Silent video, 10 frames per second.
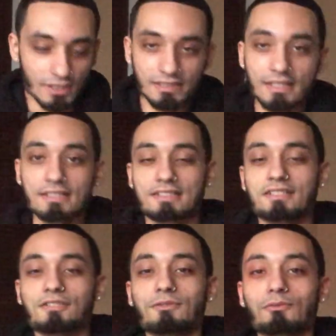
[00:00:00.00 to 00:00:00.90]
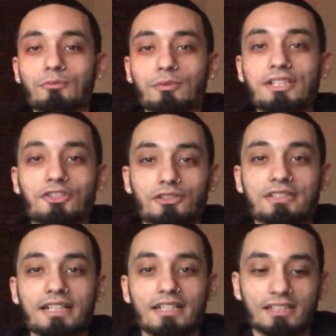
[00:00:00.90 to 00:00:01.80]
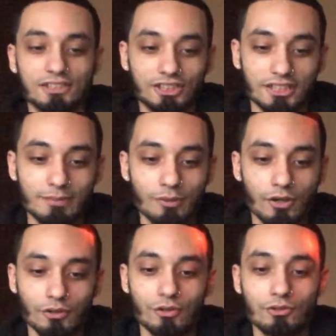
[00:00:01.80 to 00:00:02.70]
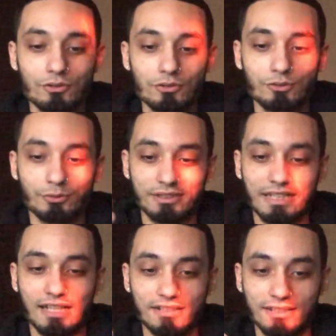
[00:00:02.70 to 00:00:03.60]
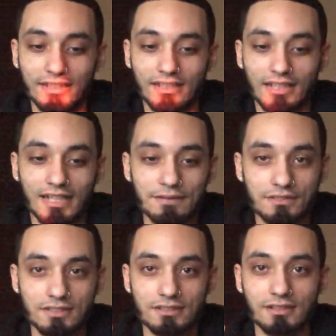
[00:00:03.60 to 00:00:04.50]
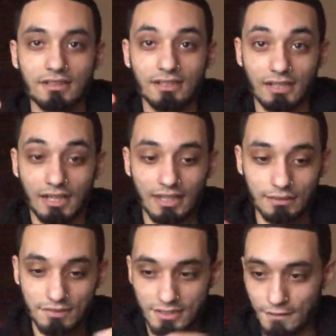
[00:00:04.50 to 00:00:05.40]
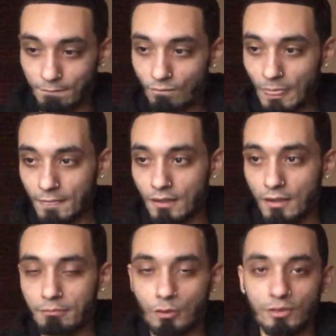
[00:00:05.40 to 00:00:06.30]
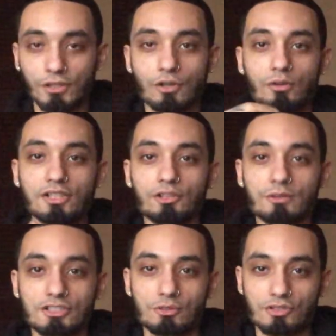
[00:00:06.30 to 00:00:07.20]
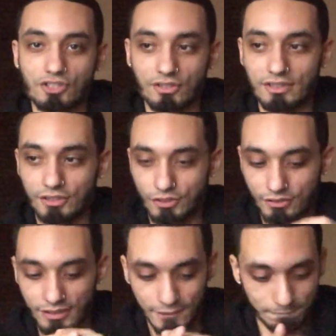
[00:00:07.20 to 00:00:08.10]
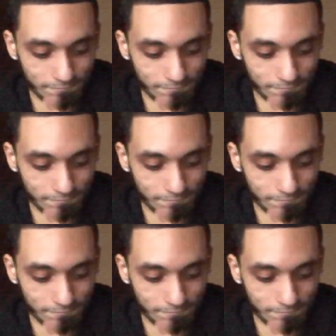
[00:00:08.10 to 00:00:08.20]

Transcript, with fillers: Yes, we create and shape our own reality and lives and lives, but we can only do it to a certain degree.